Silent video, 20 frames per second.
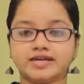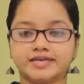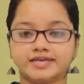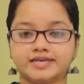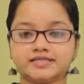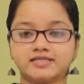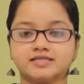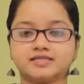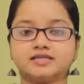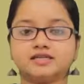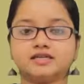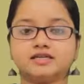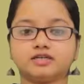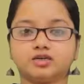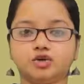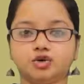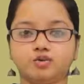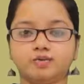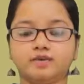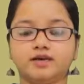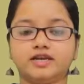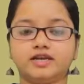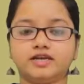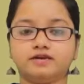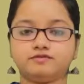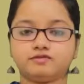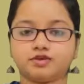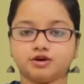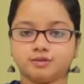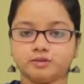digital global
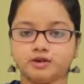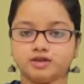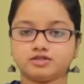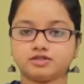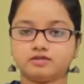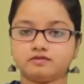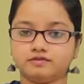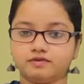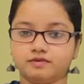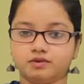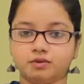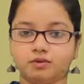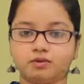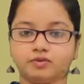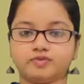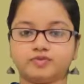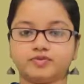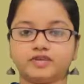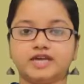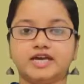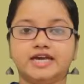information flow.